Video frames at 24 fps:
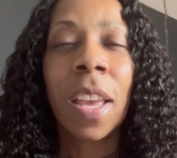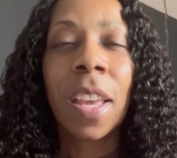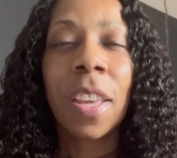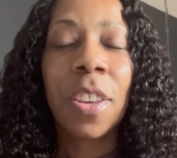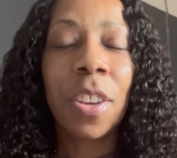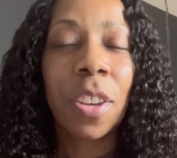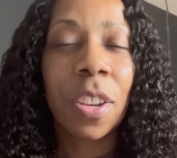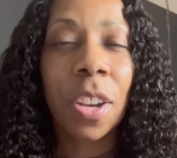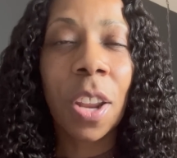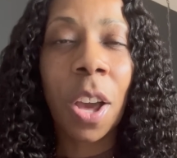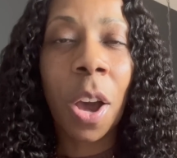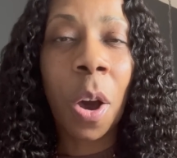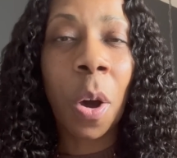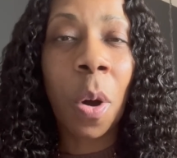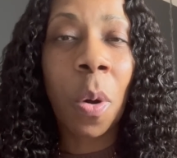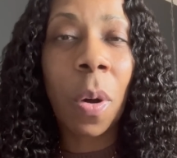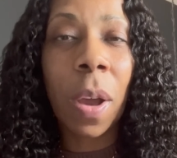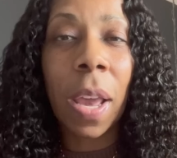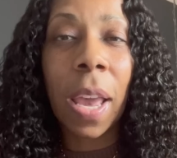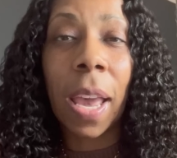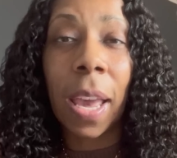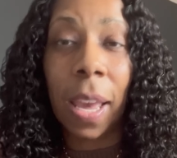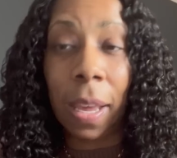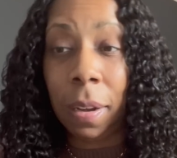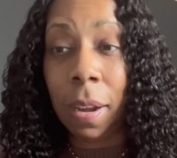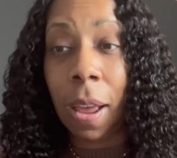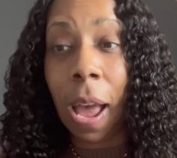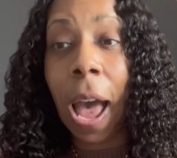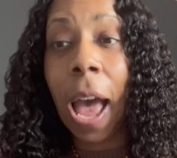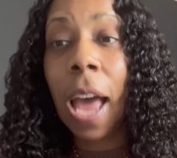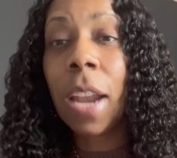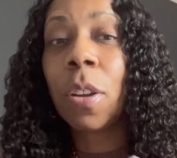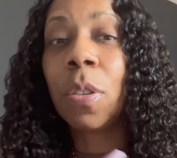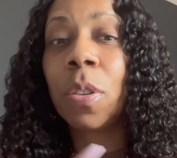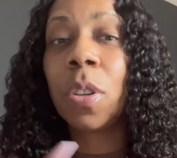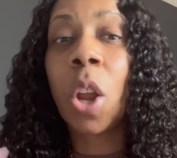You know,
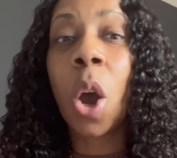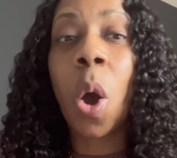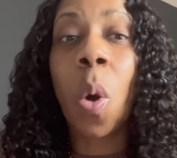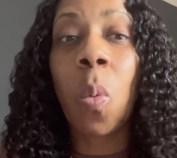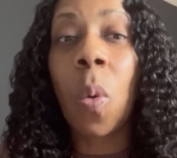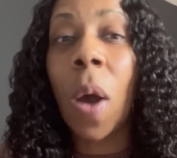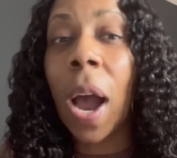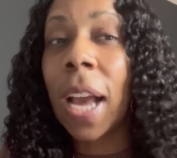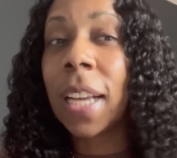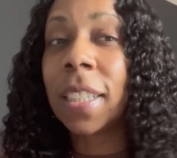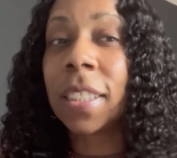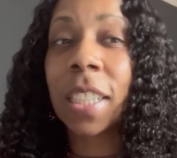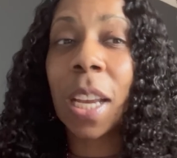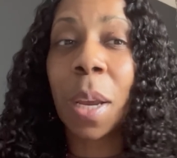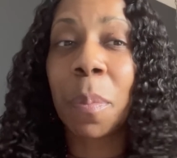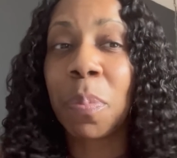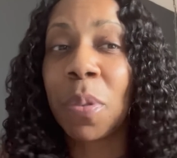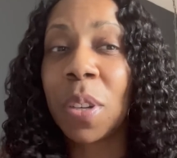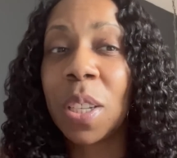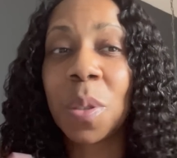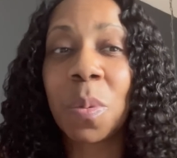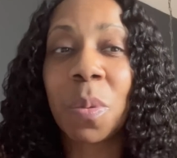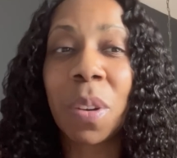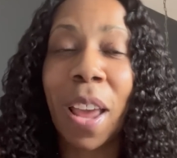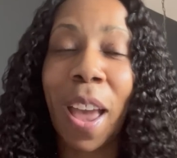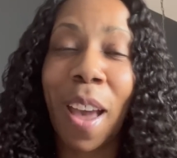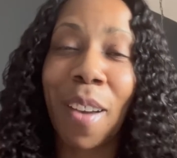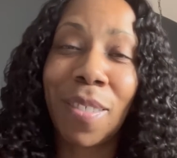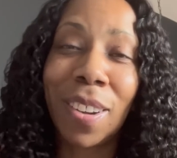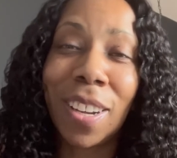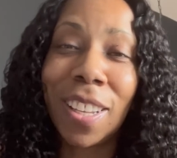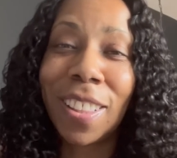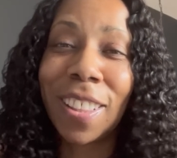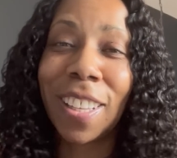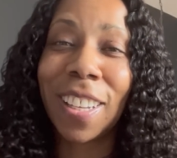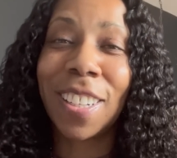I don't know why Jay Prince would have
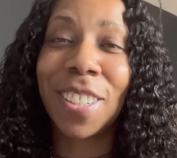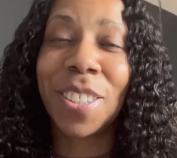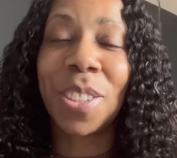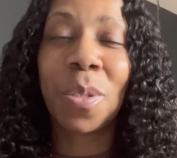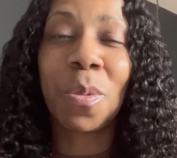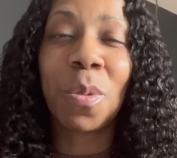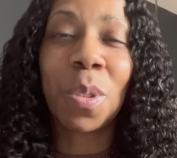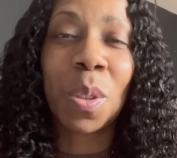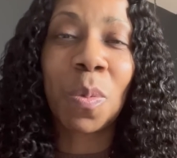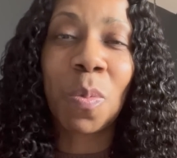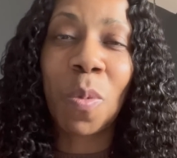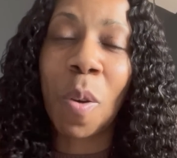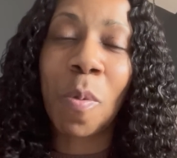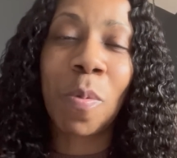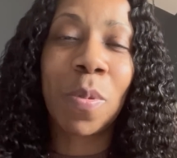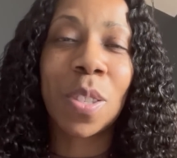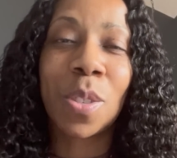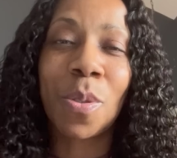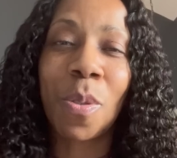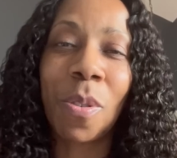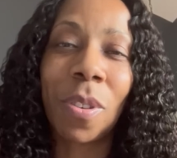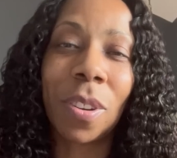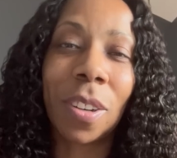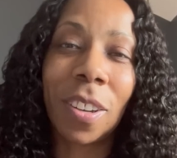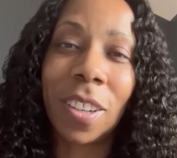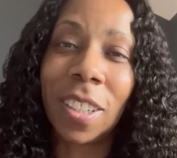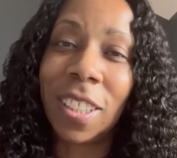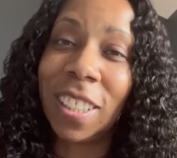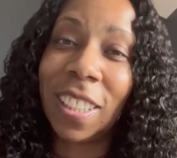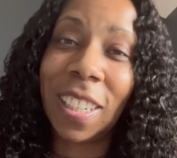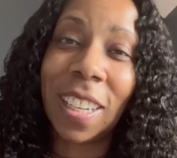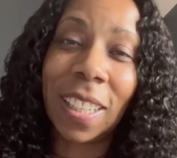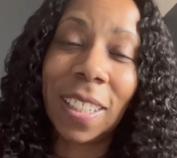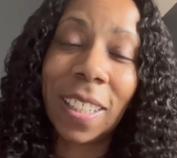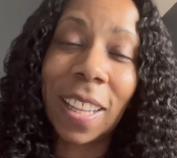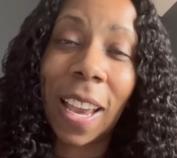anything to do with what was going on
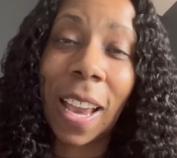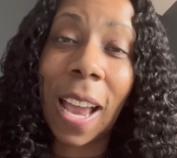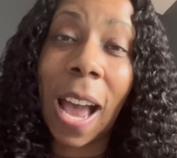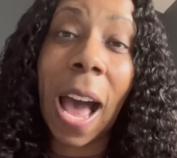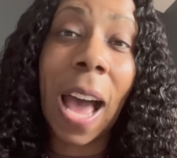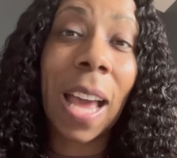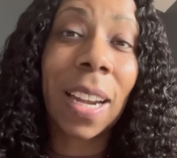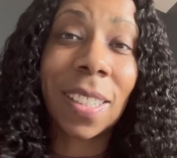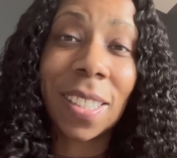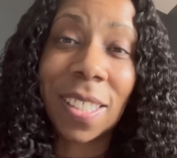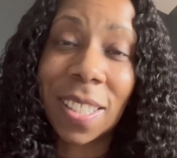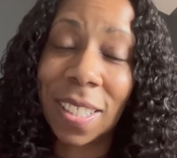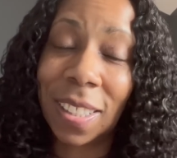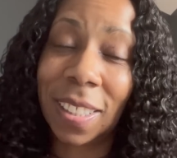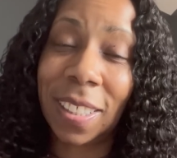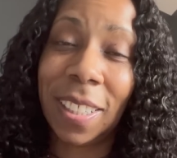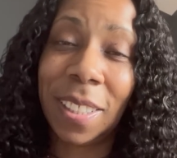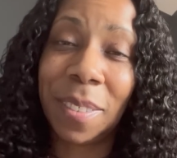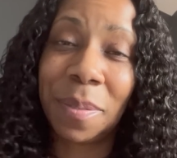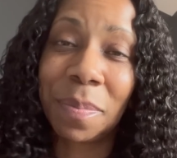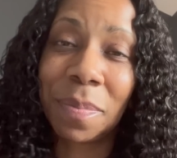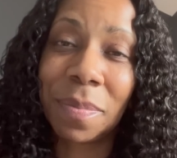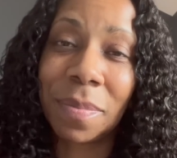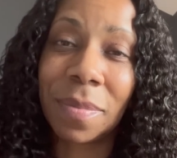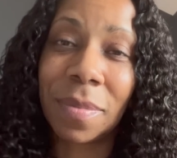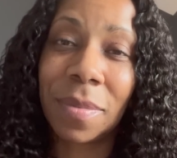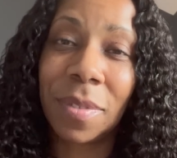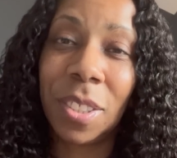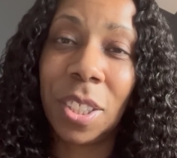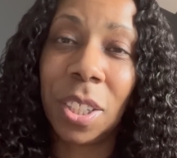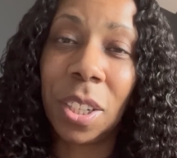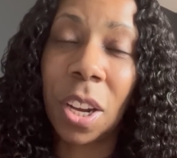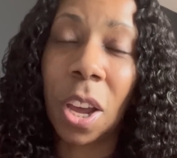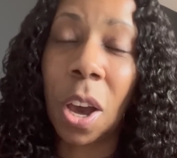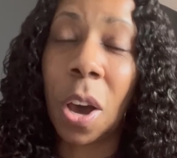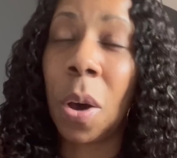in L.A. Honestly,
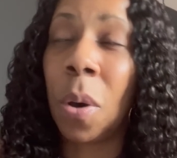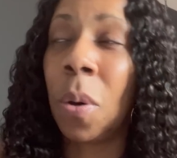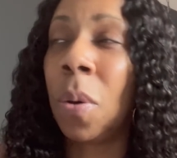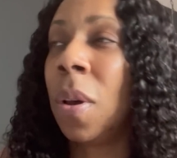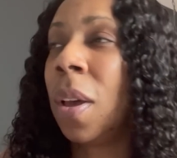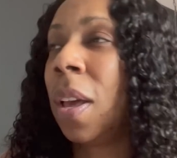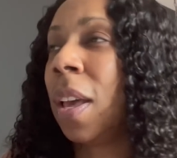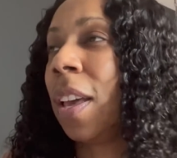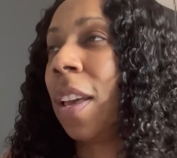you know.